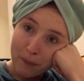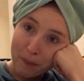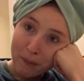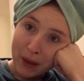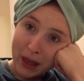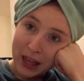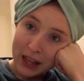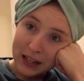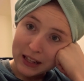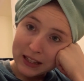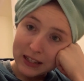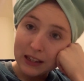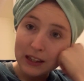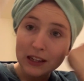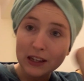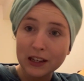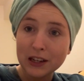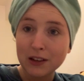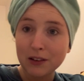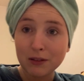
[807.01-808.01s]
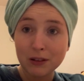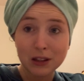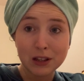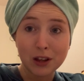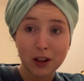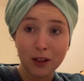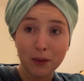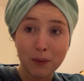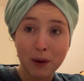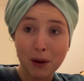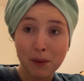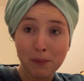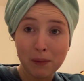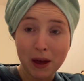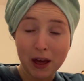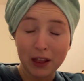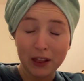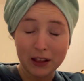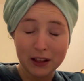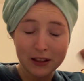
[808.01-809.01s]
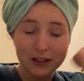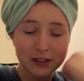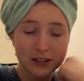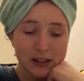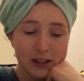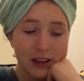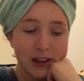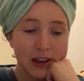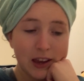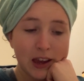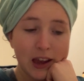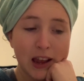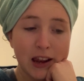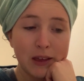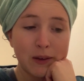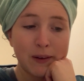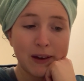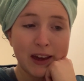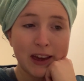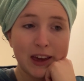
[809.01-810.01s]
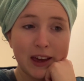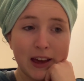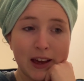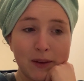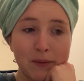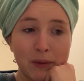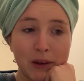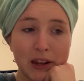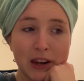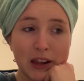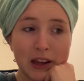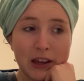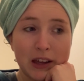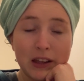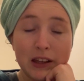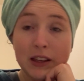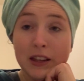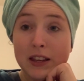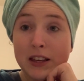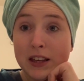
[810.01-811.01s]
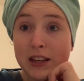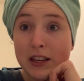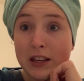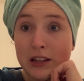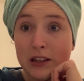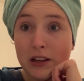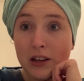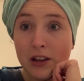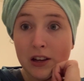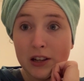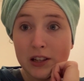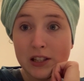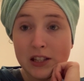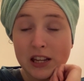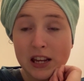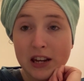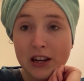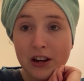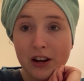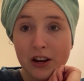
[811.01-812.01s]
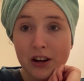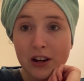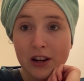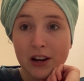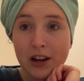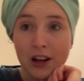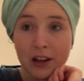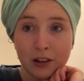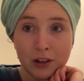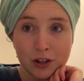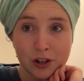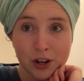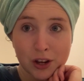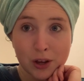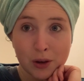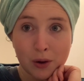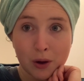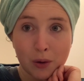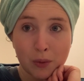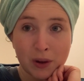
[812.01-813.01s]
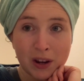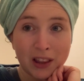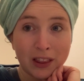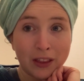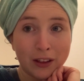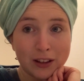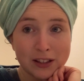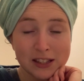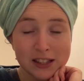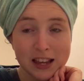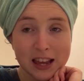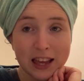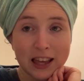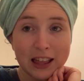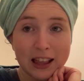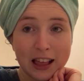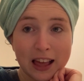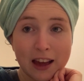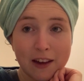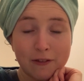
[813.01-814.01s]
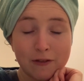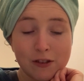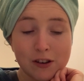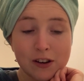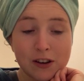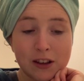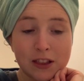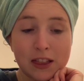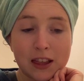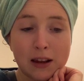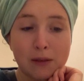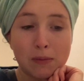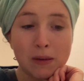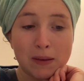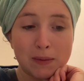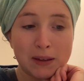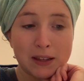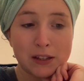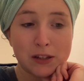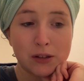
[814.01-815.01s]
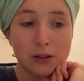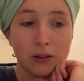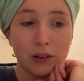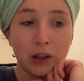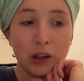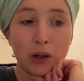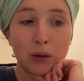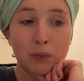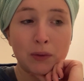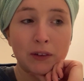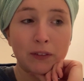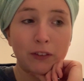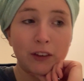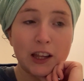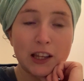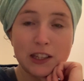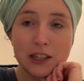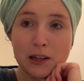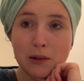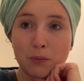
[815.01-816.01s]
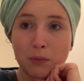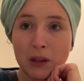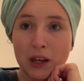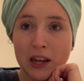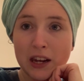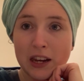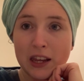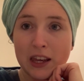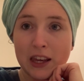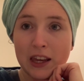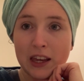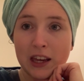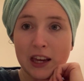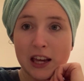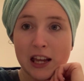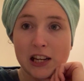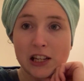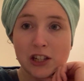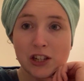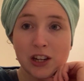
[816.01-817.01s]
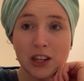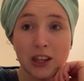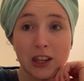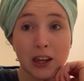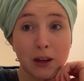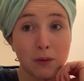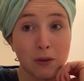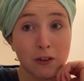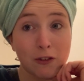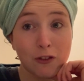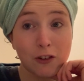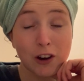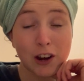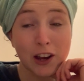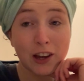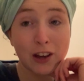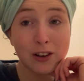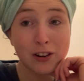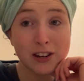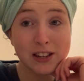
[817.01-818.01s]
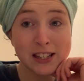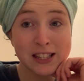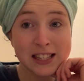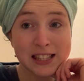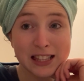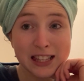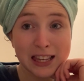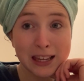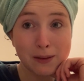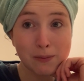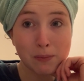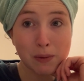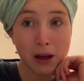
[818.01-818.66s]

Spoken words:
but you know, it's all about balance. Anyway, I'm gonna cook dinner. I'll show you all what it looks like after, and then maybe do a little bit of lesson planning and chilling before I go to sleep.